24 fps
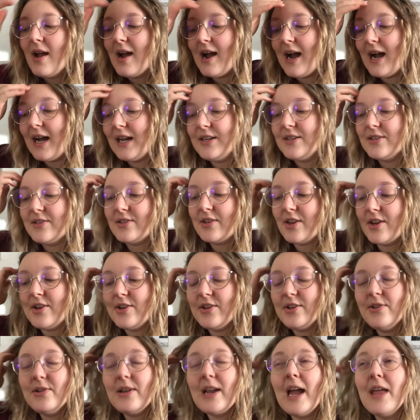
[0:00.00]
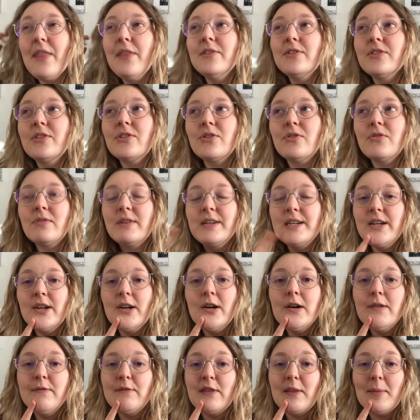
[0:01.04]
And so you get the story
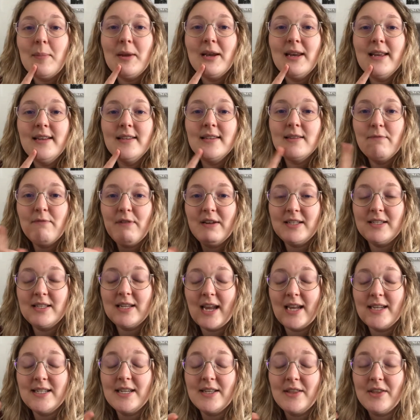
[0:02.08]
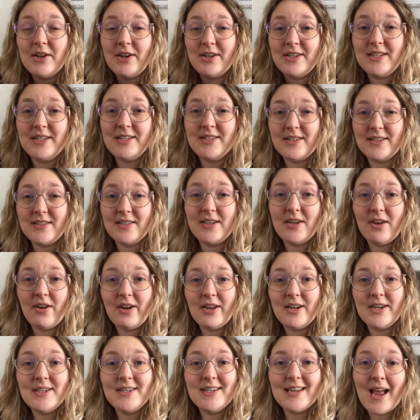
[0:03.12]
of the police investigating the
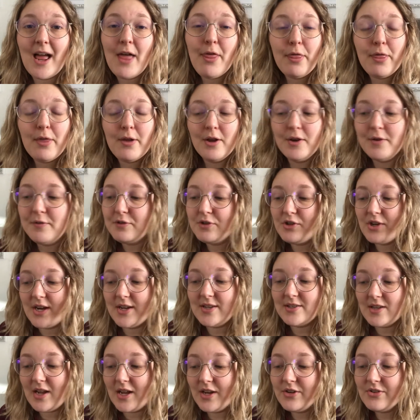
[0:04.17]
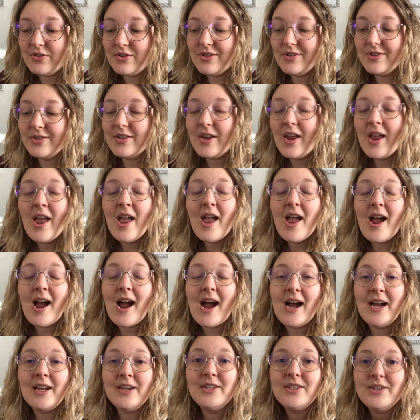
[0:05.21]
1969 death of Chase Andrews,
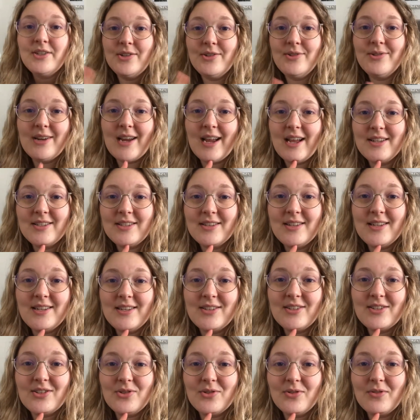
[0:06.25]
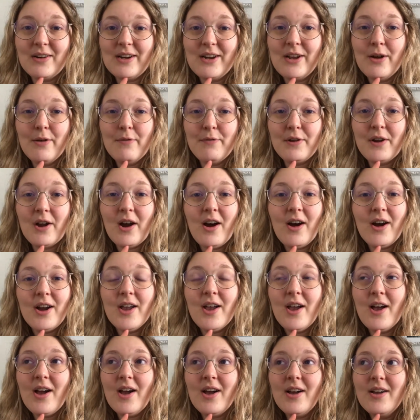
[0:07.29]
and you get the story of
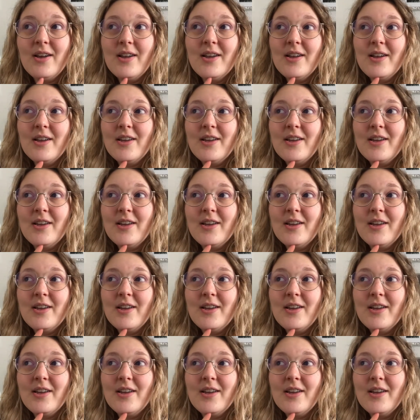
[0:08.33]
Kaya